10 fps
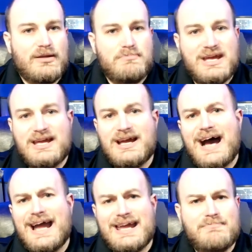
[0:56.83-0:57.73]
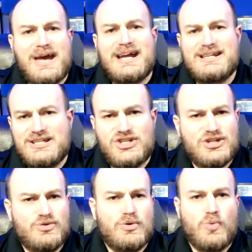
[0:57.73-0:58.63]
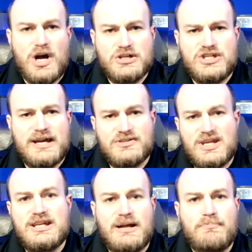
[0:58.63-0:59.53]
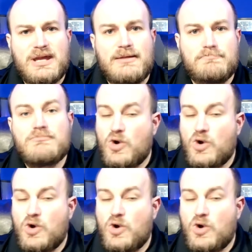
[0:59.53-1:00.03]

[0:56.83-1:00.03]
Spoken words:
a big high impact issue or washouts ended up being